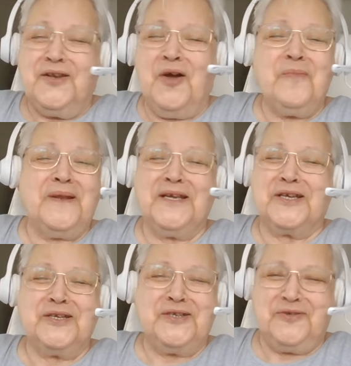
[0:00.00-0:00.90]
nobody
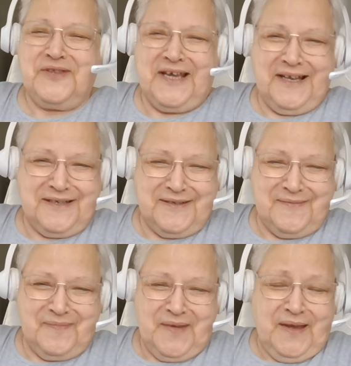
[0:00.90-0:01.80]
can do that.
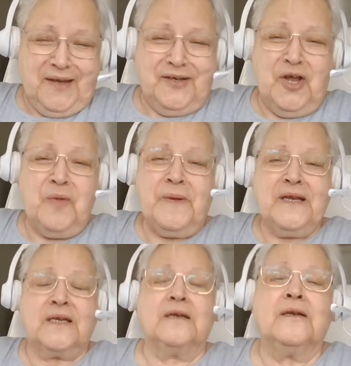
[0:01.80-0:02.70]
Nobody
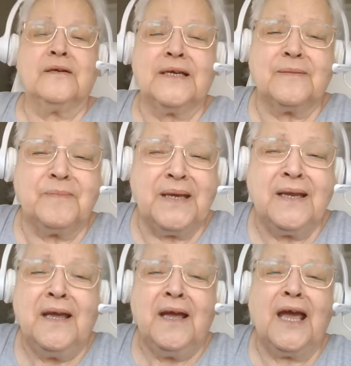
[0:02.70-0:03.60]
can look at me
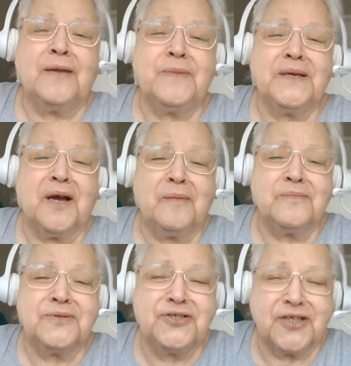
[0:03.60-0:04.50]
and become
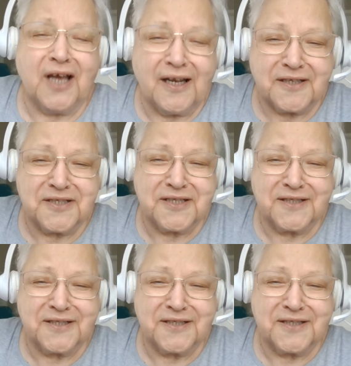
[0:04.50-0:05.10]
jealous.